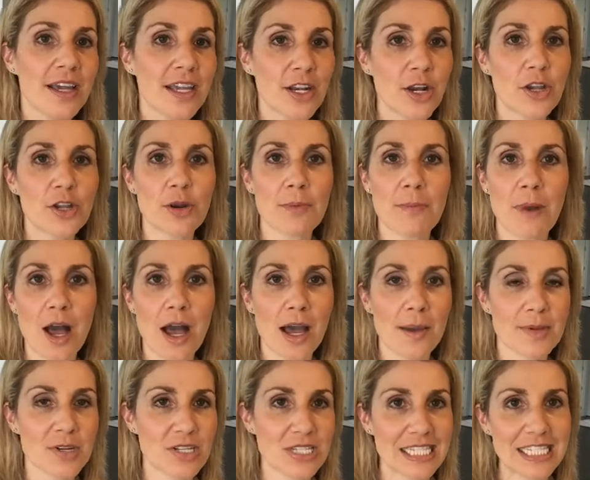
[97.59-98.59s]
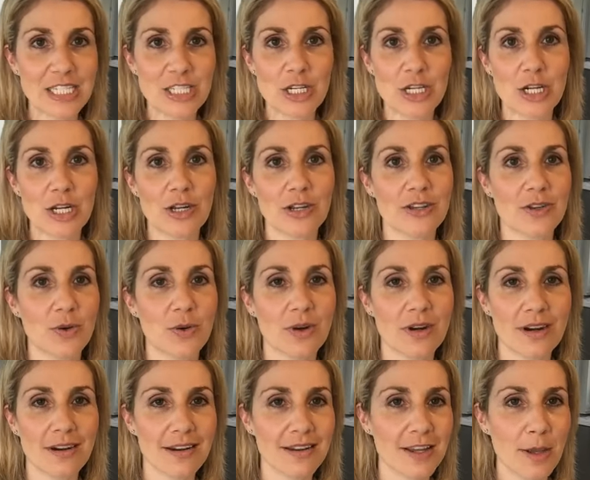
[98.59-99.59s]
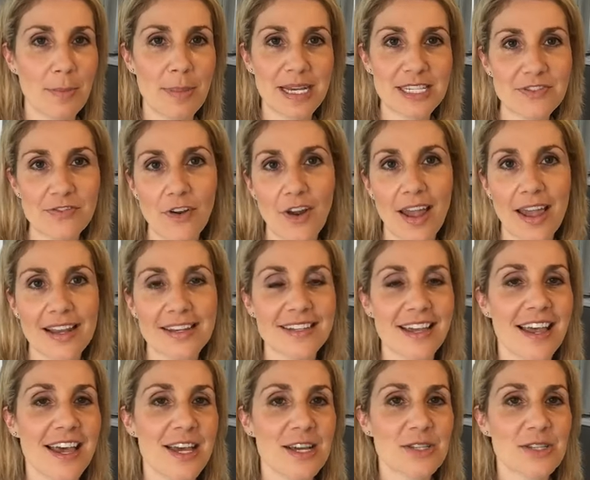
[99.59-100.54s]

you know, your mom, your sister, your, your best friend.